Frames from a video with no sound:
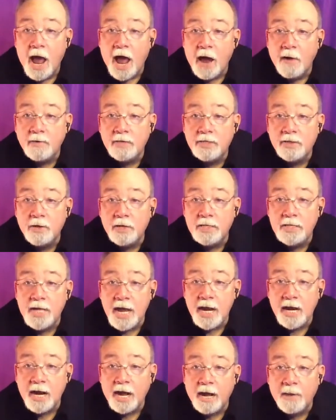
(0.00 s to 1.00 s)
I was so
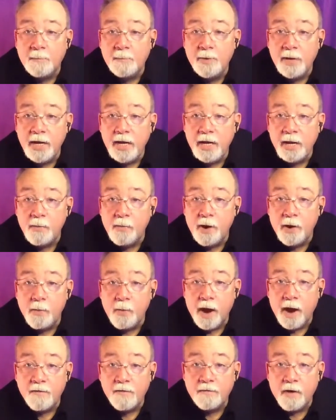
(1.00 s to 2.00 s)
excited, I completely went
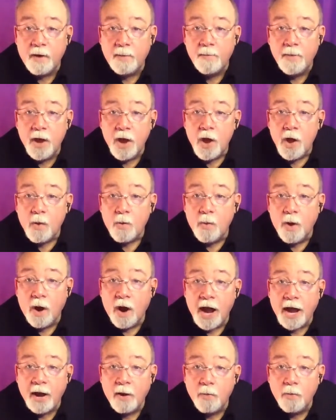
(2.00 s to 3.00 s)
away from where
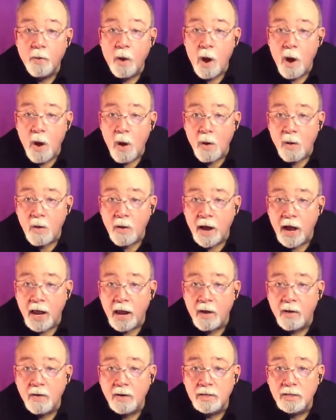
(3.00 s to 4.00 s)
I get, whoa,
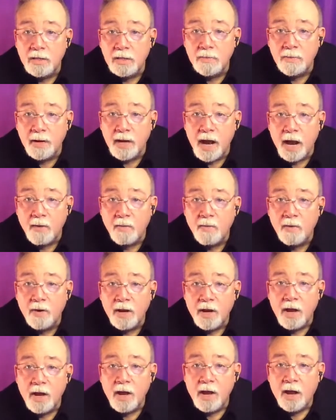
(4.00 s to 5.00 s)
hello.
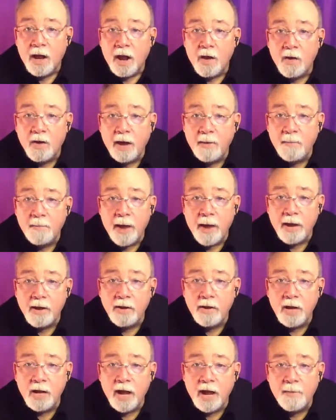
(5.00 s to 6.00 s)
Okay,
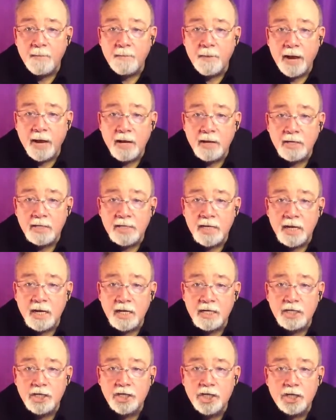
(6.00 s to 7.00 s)
Michael
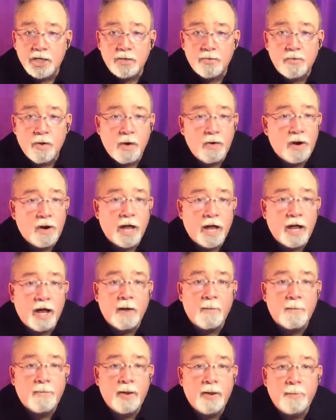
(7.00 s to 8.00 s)
Tillis just wrote like a
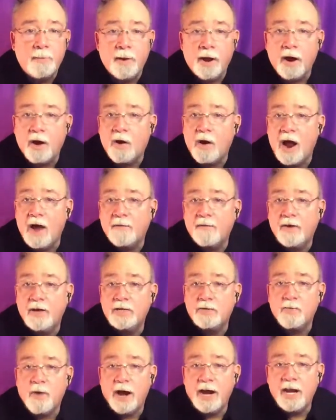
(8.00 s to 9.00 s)
complete paragraph.
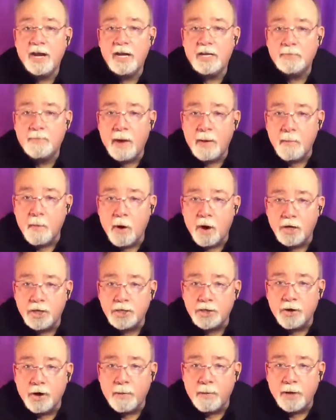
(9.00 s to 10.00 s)
He's writing his memoirs
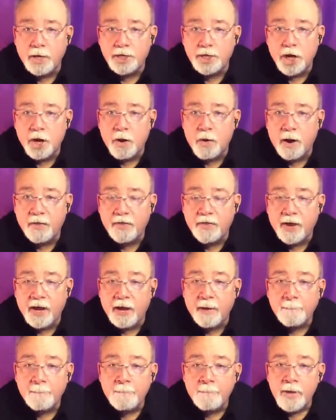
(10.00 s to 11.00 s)
during my show, I think.
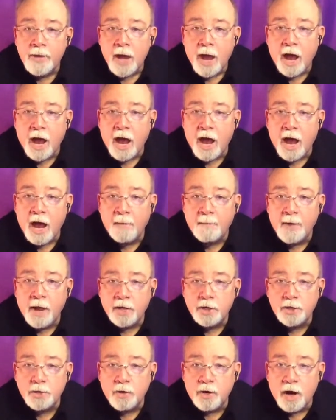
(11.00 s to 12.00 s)
I'm
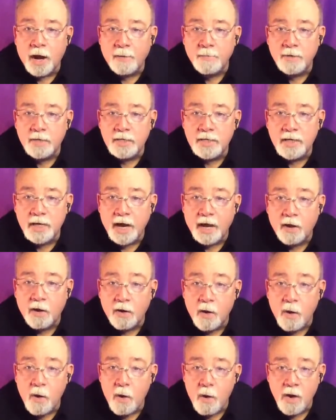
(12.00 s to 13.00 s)
not sure. I'm just seeing. I go,
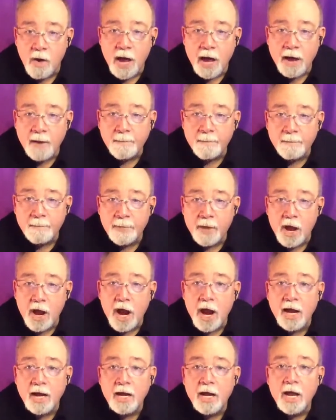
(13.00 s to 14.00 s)
oh, okay, all
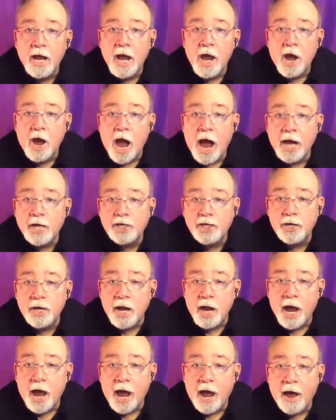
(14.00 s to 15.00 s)
right. I should
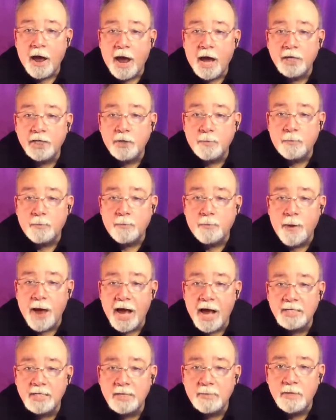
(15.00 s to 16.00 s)

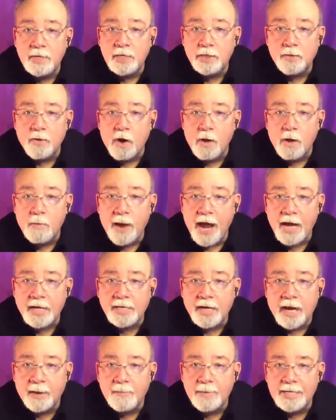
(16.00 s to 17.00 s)
possibly scroll back.
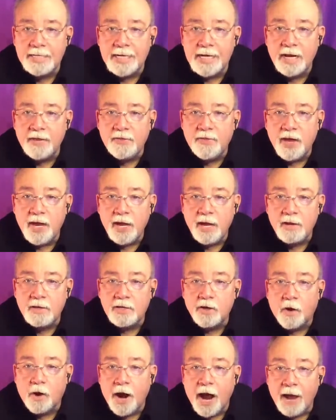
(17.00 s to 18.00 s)
Did I miss anything? And
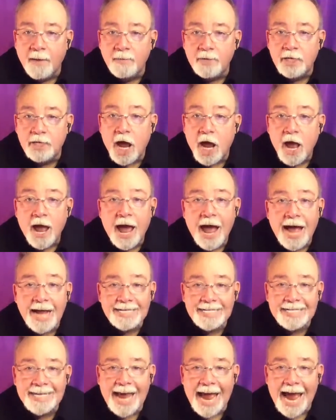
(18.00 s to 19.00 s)
they're going, hi, Michelle. Hi,
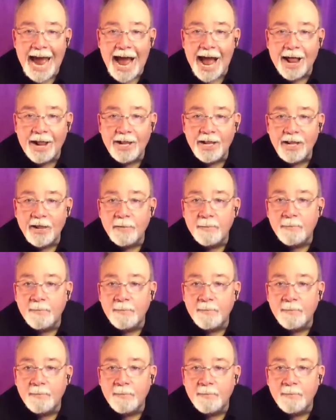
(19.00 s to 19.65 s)
Sal.